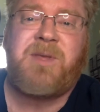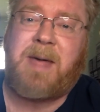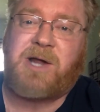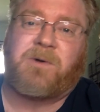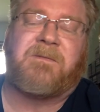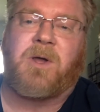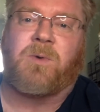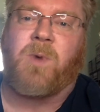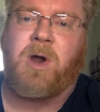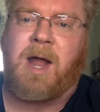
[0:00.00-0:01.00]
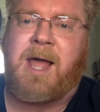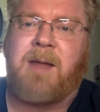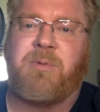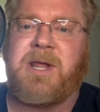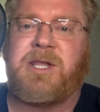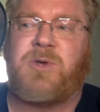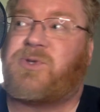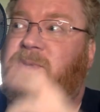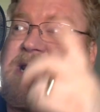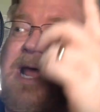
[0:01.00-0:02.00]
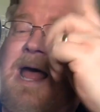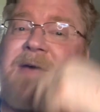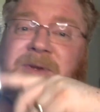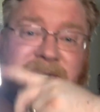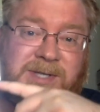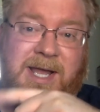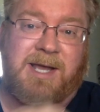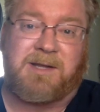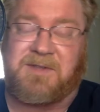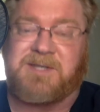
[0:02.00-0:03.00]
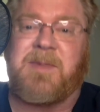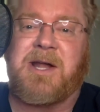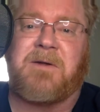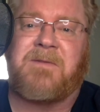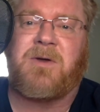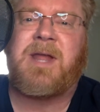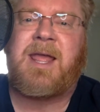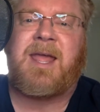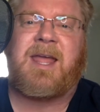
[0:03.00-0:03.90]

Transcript: the Microphone, where I bring you to the other side of this microphone